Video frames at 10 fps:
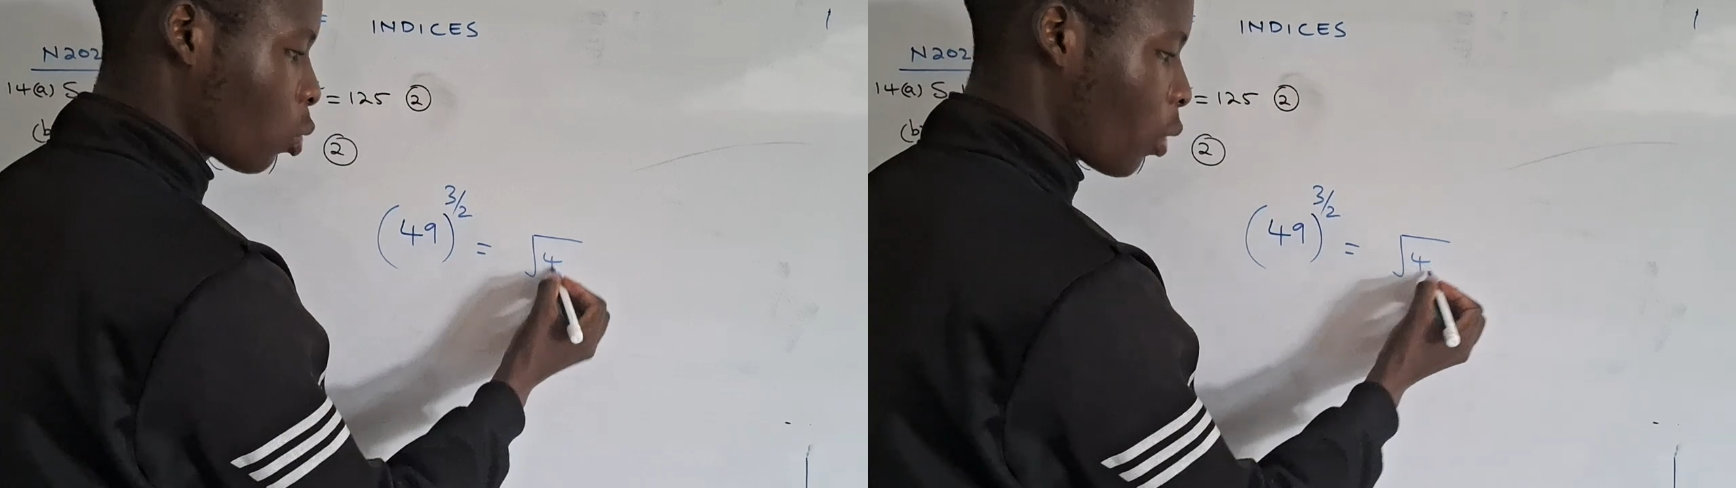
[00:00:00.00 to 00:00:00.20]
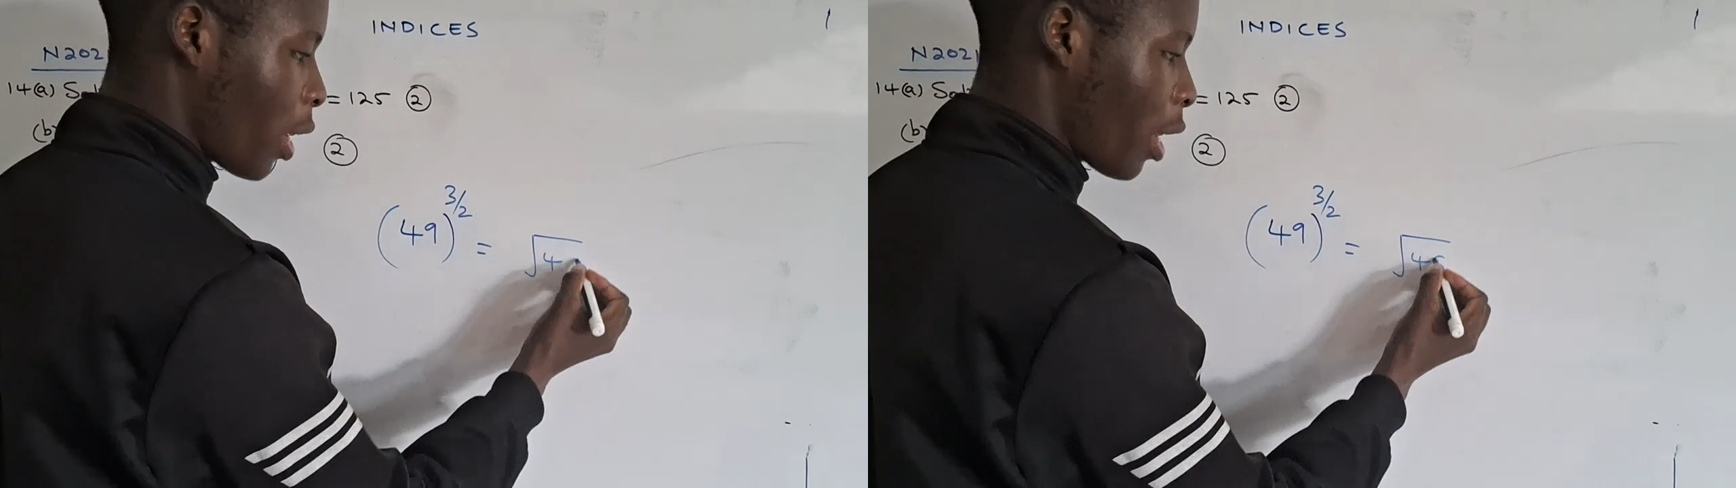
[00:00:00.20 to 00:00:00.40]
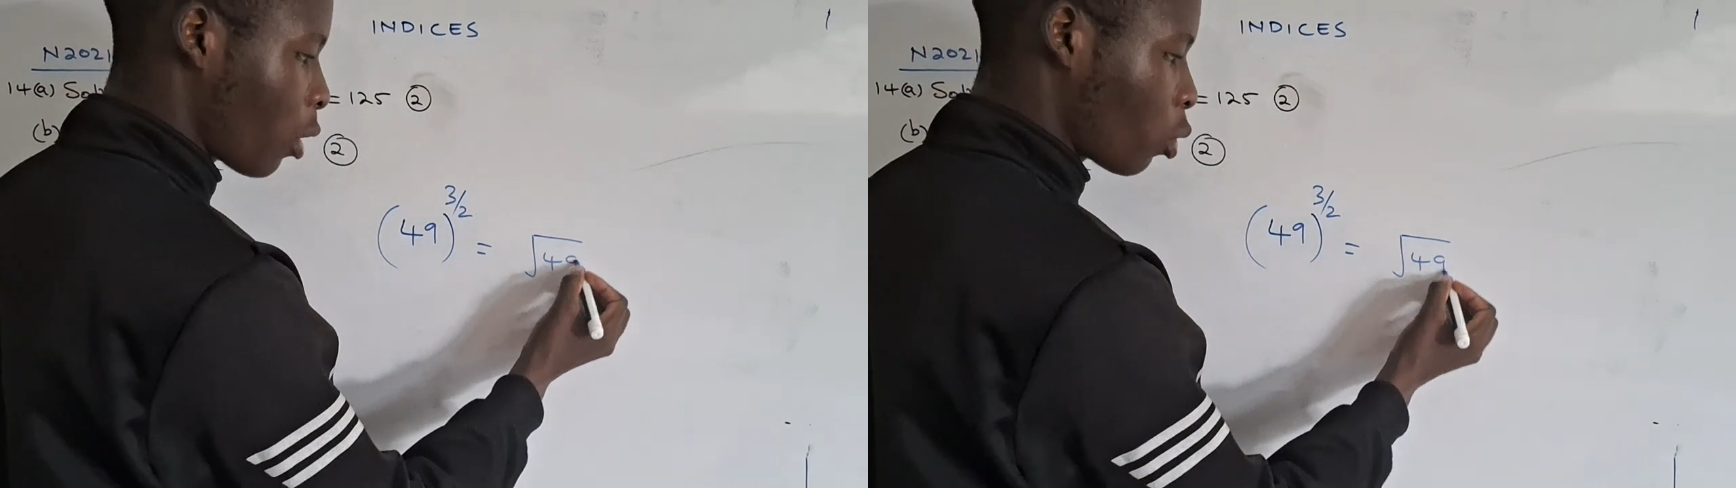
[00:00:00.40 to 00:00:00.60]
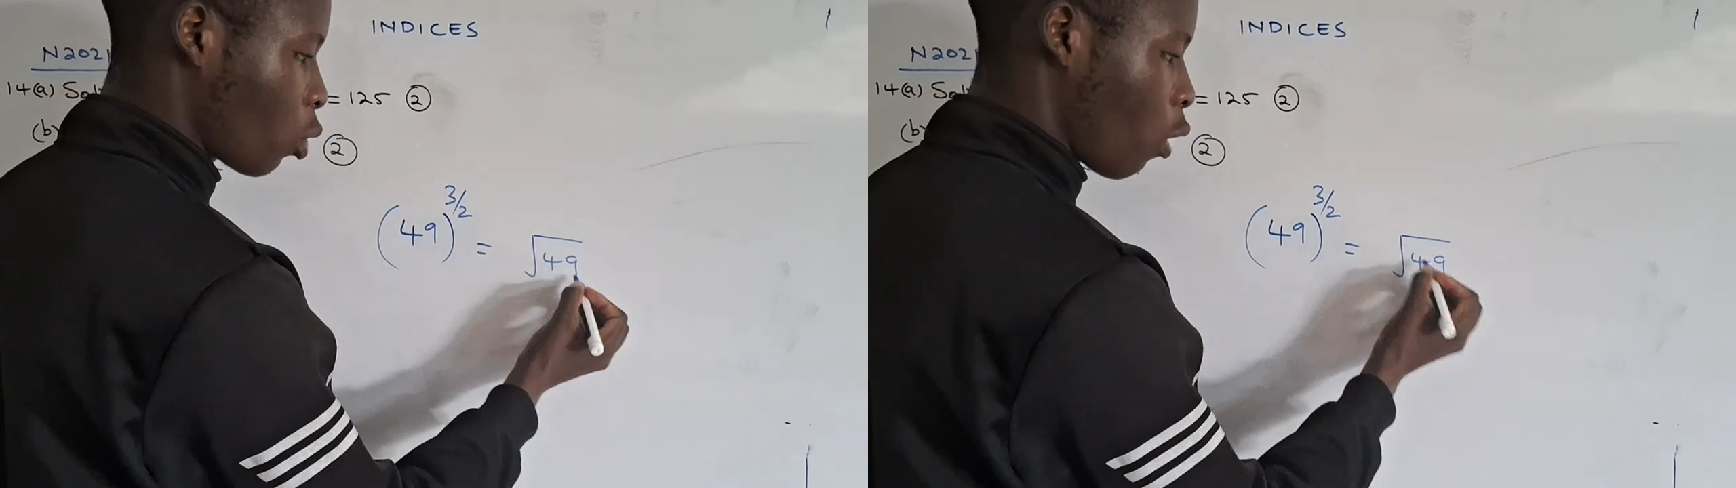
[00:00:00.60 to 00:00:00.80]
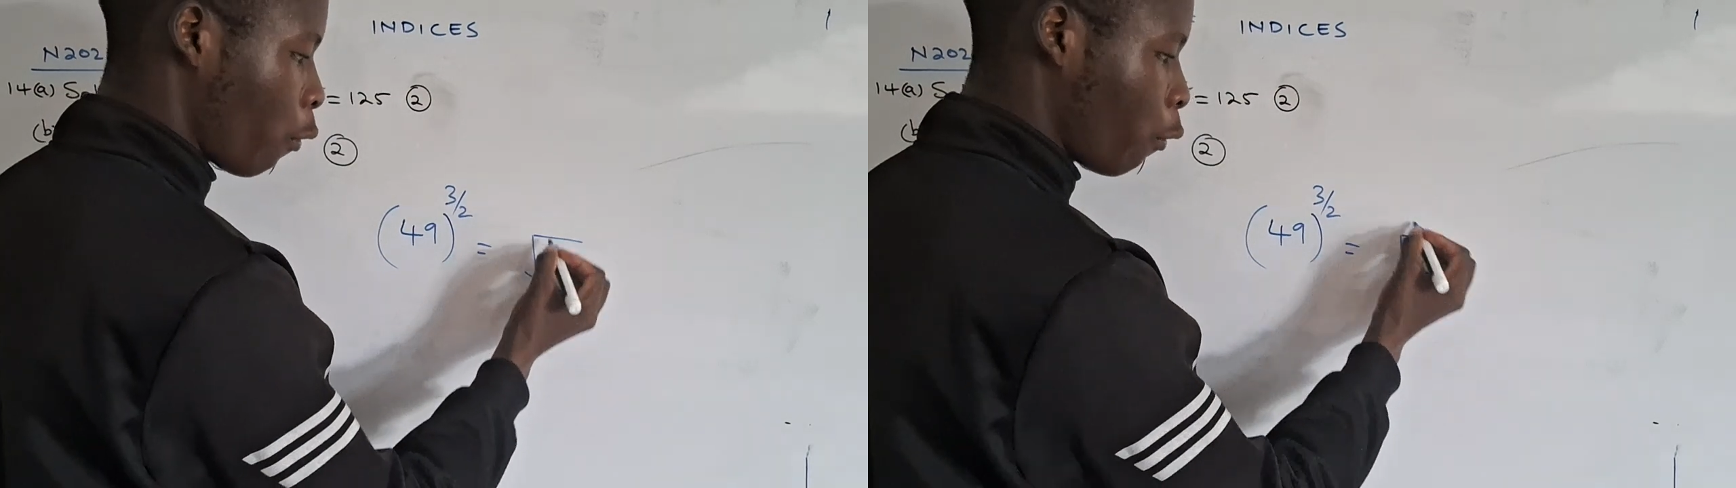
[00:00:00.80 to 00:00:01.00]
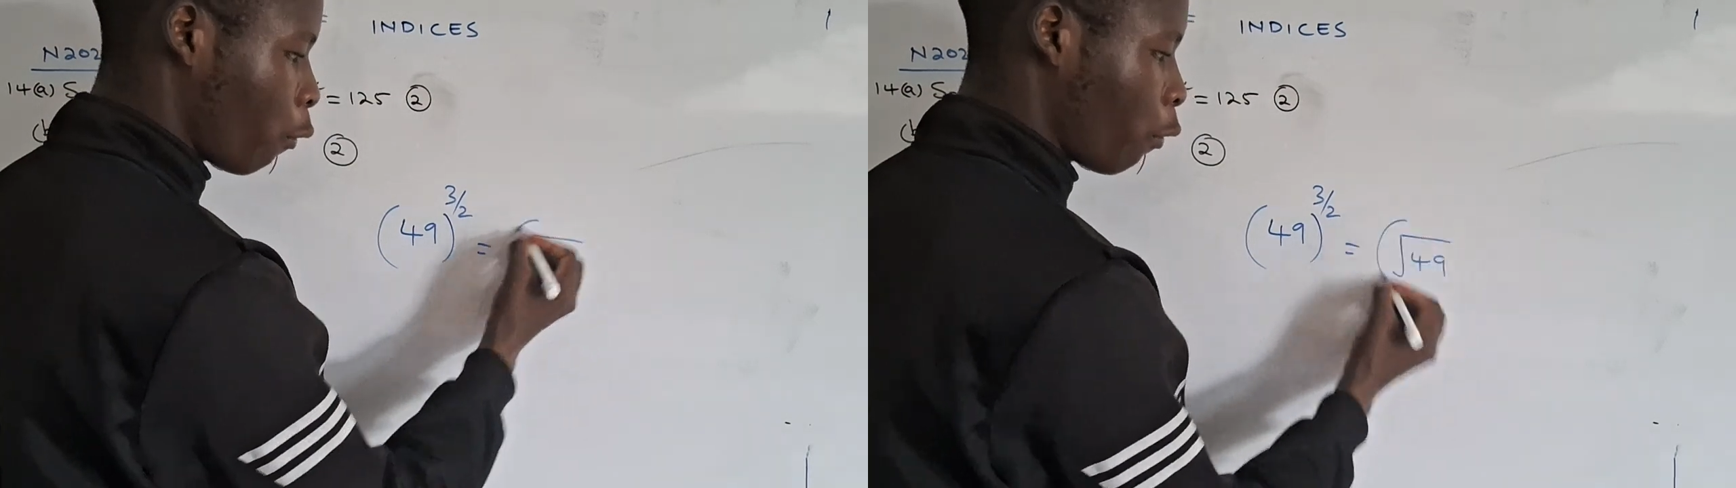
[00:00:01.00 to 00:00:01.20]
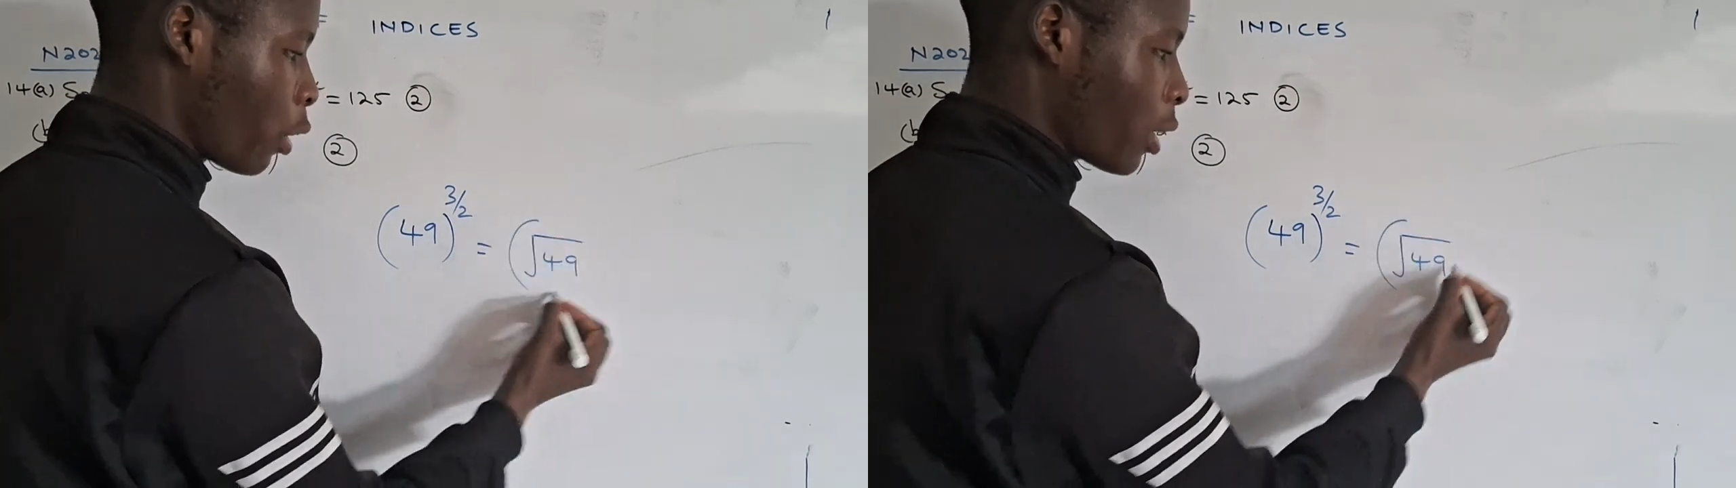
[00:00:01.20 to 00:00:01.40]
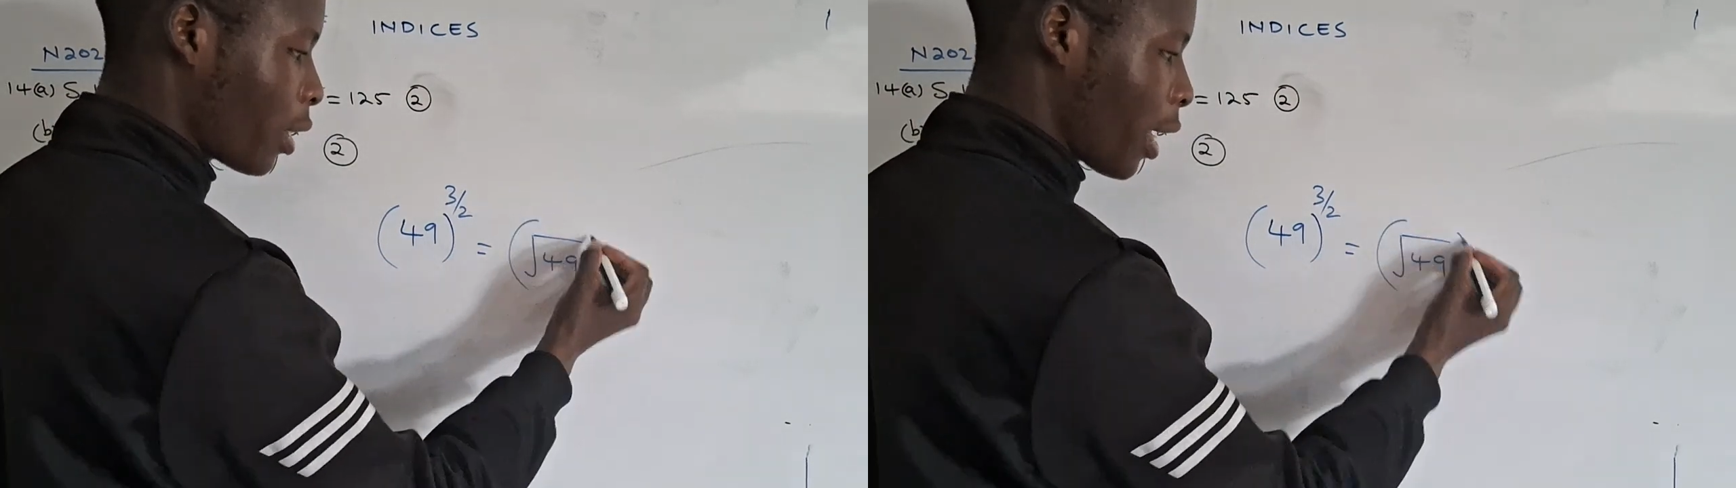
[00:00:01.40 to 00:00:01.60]
square root of
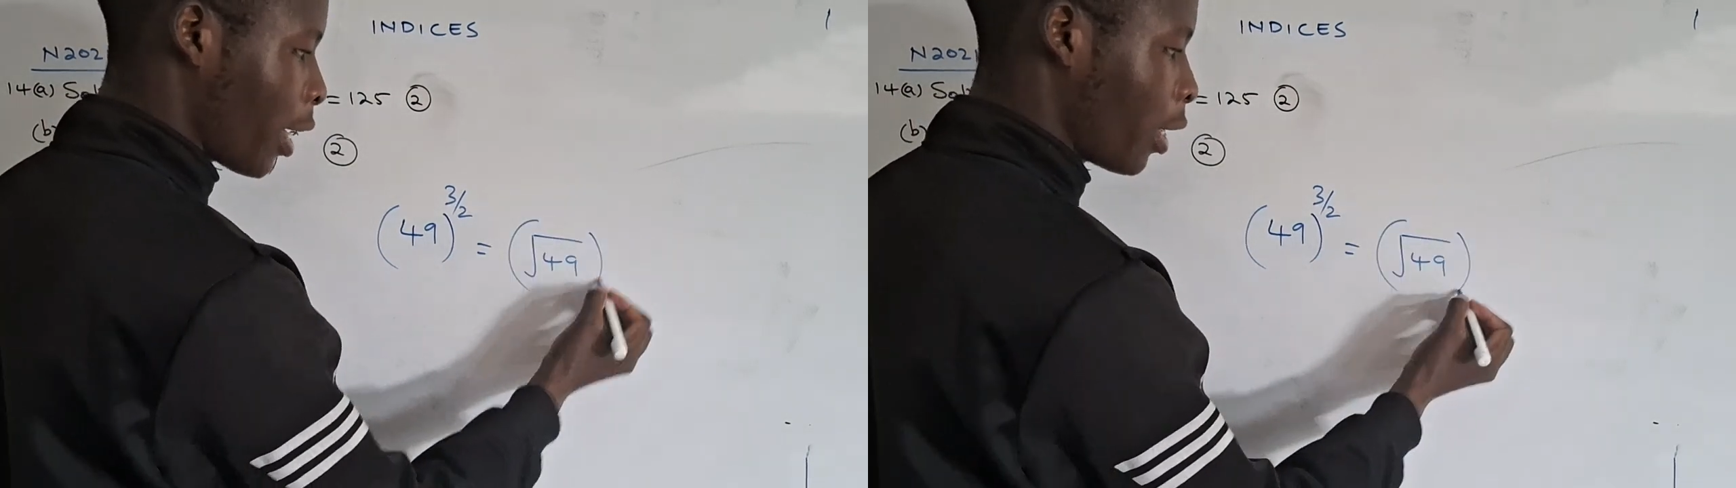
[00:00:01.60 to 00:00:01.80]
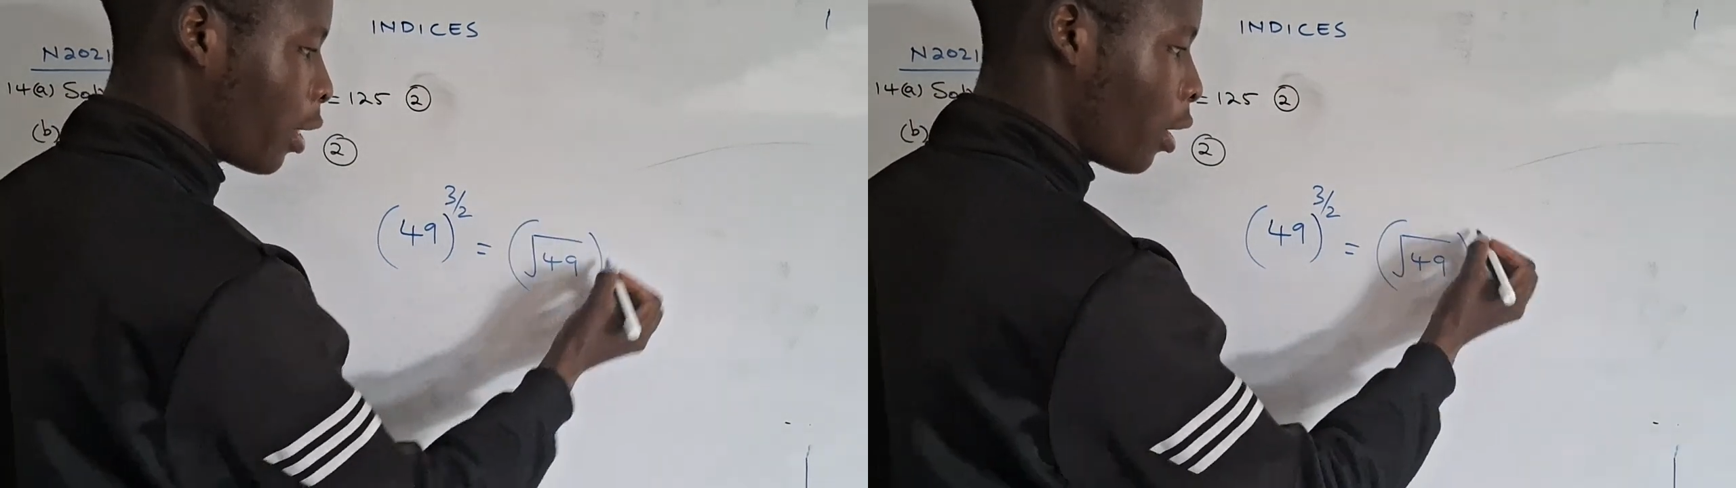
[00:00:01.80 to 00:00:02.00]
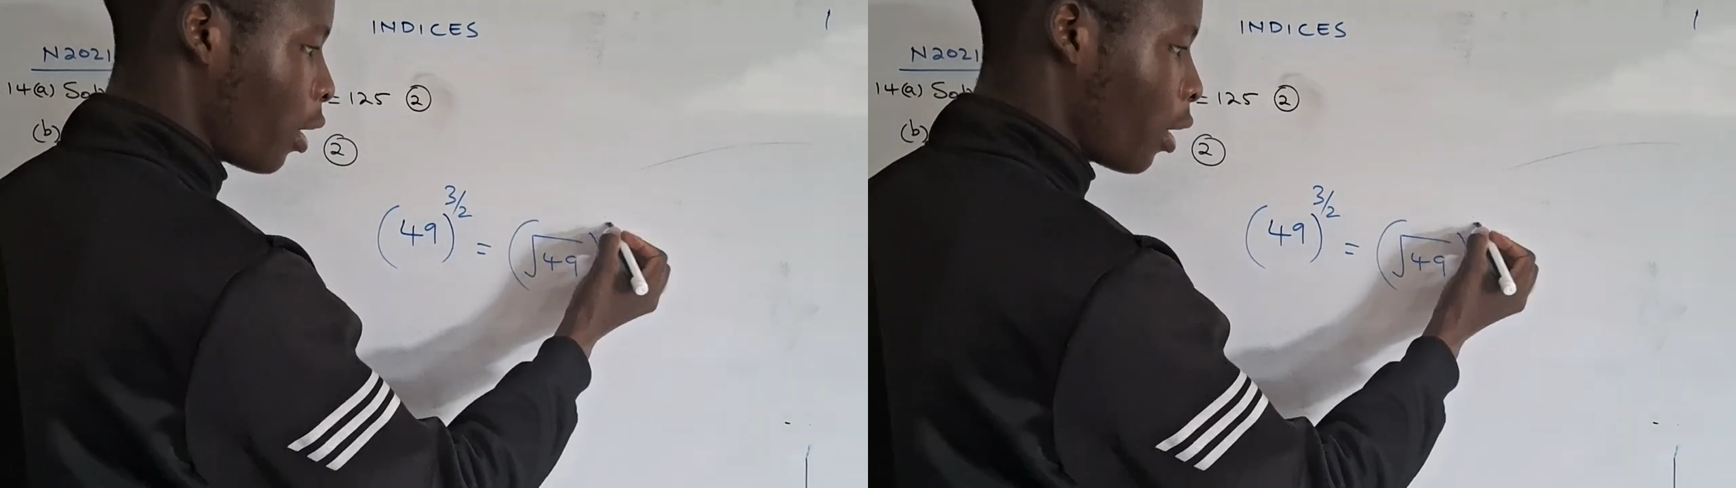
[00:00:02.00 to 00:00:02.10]
49